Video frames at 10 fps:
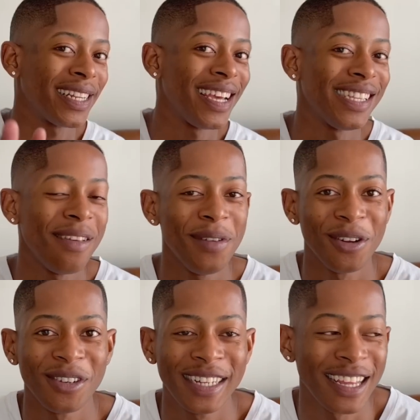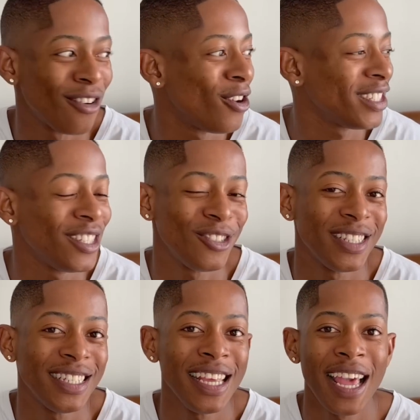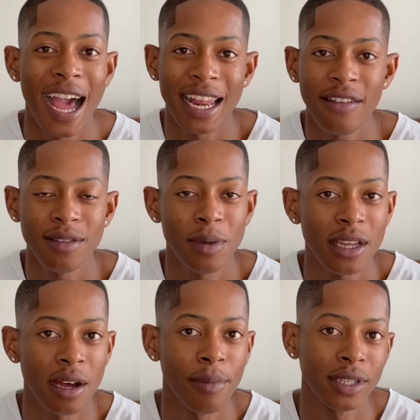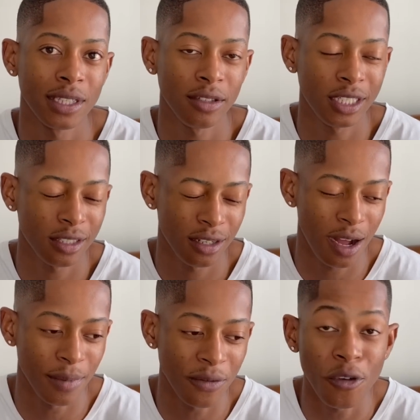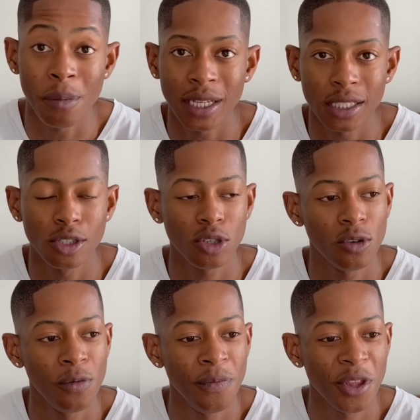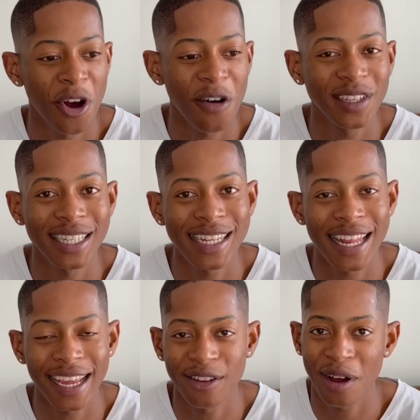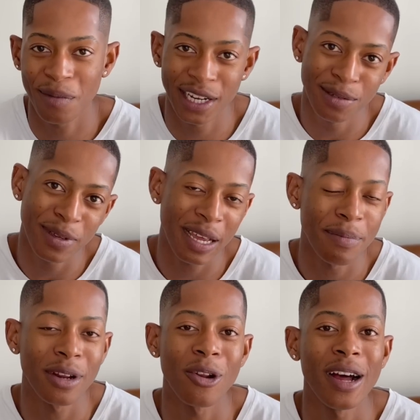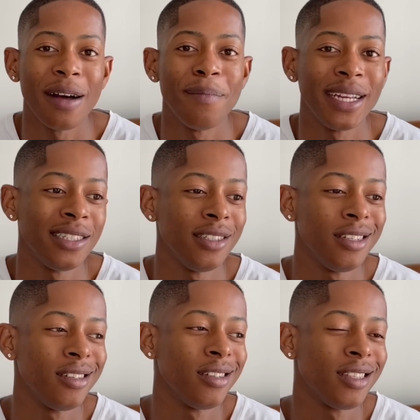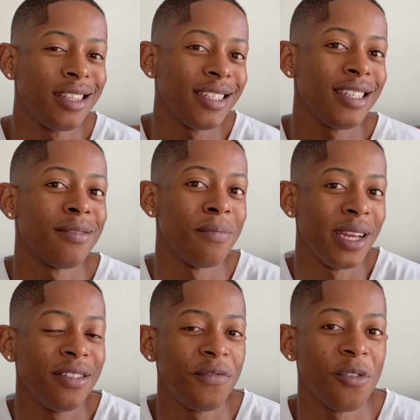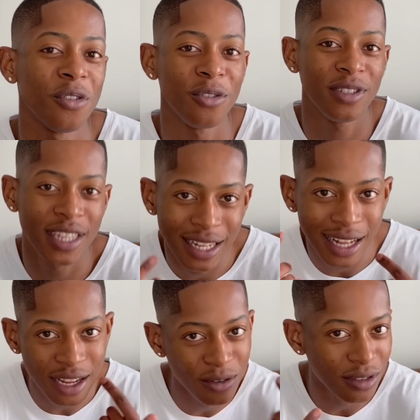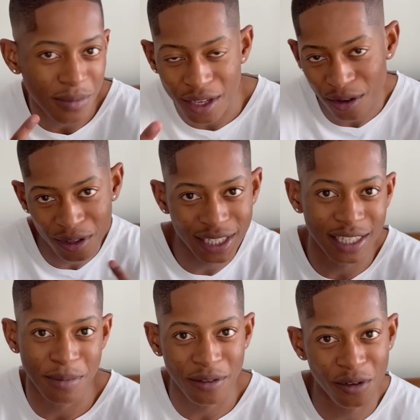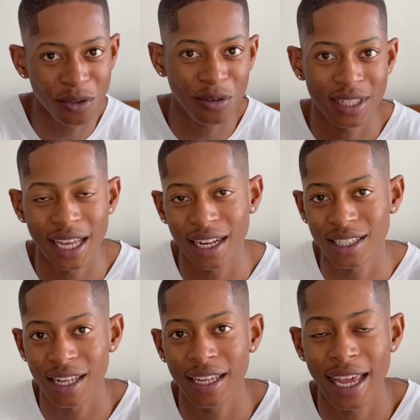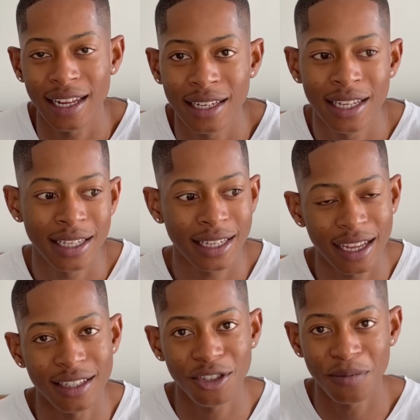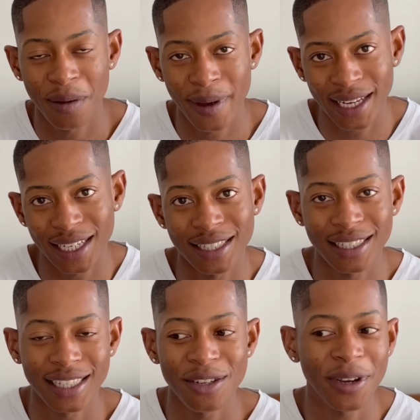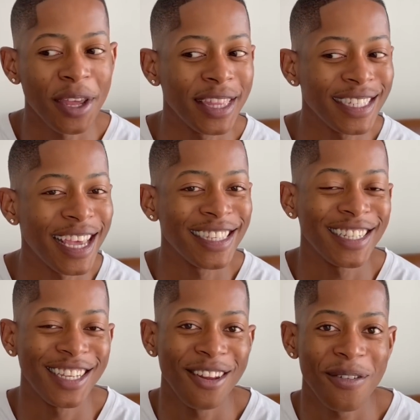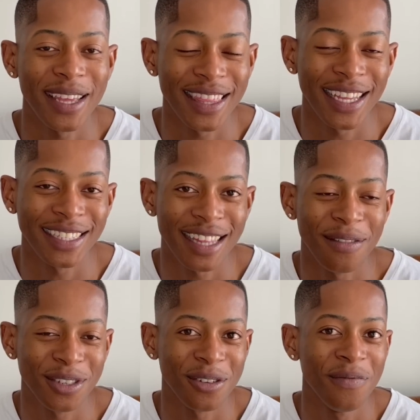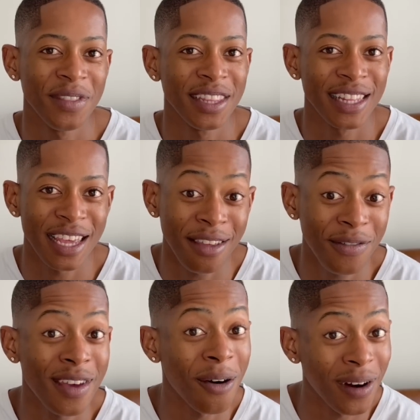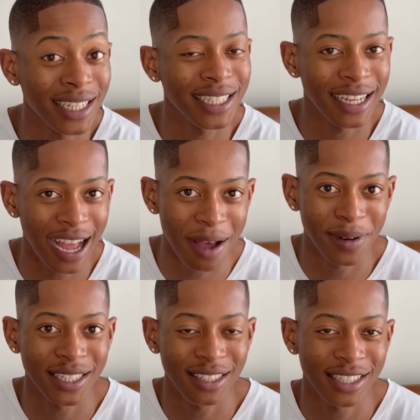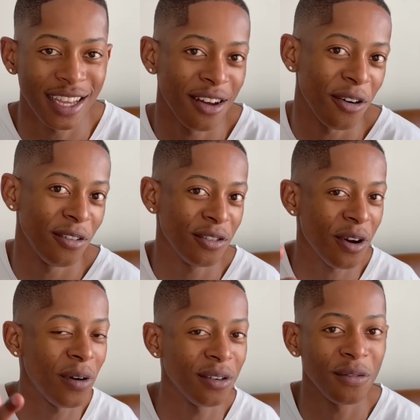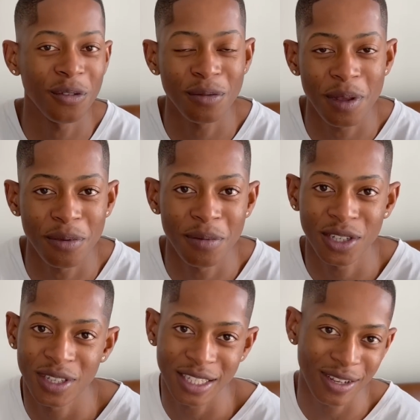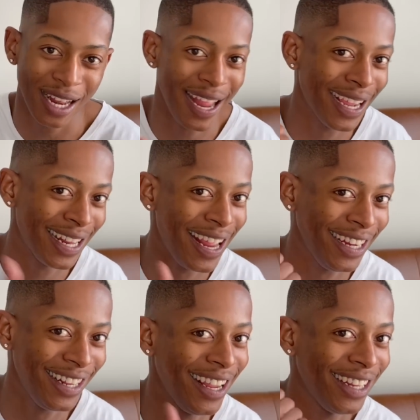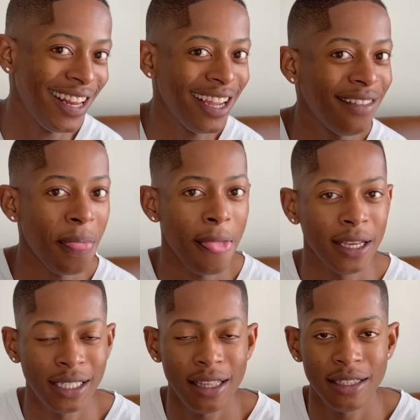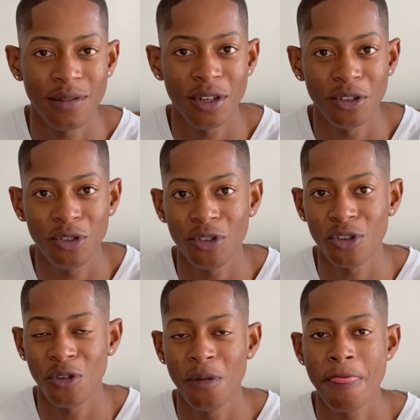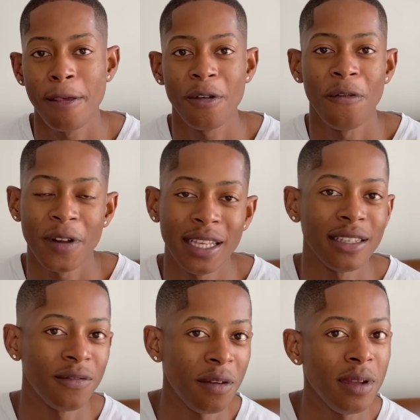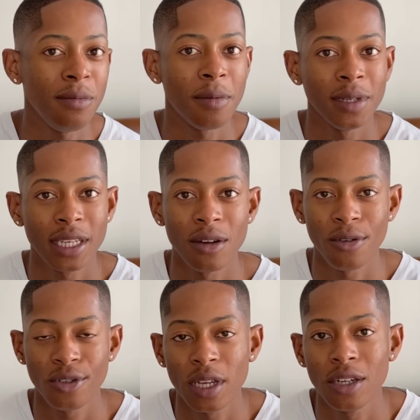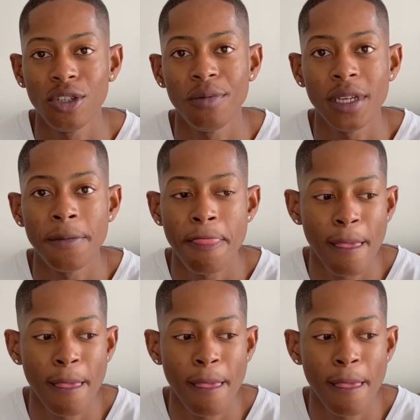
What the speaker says: guys. Let me not get lost into this. I love speaking about such information. So obviously, like, I'm going to speak a bit longer, but this is meant for those that click with me. This is meant for those that actually can get into my mind and see, okay, this guy is actually going there and stuff. So if you're watching up until here, you're one of those people, make sure that you like share this video too, so your friends and family members can also get to be